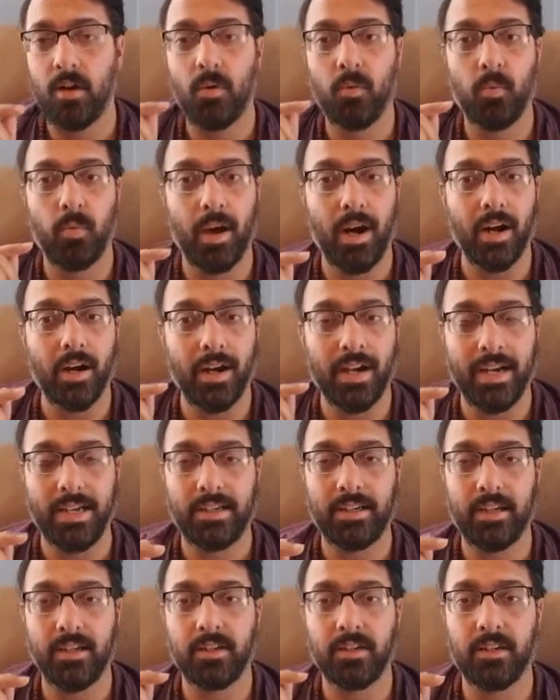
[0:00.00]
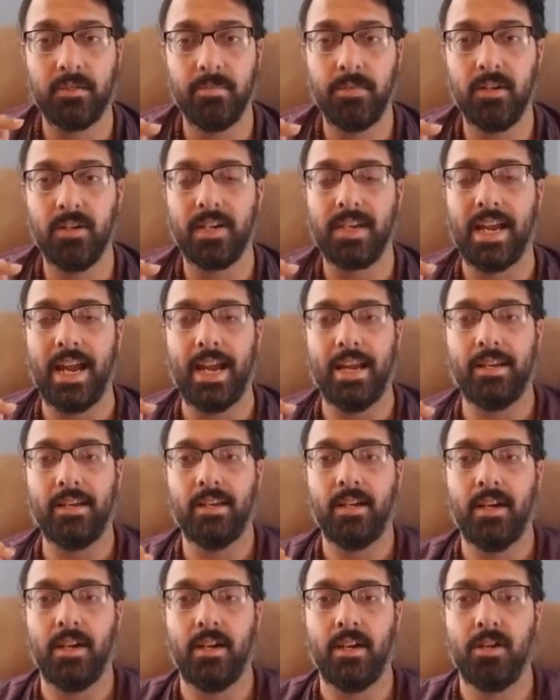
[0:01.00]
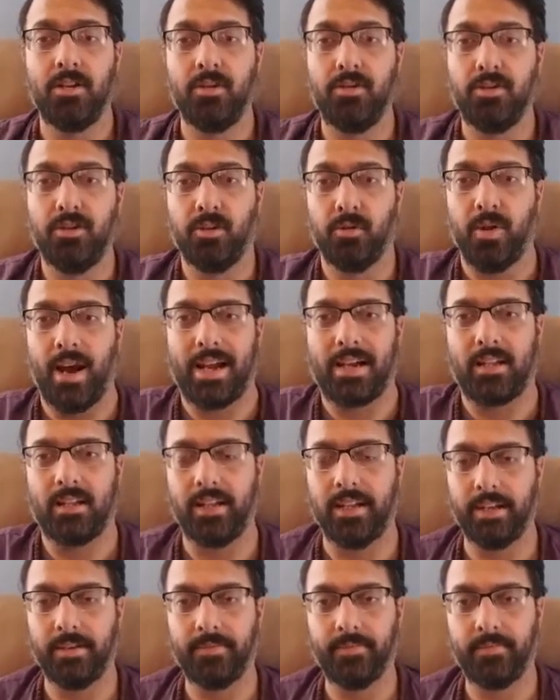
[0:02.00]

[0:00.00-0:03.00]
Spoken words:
where it can communicate directly.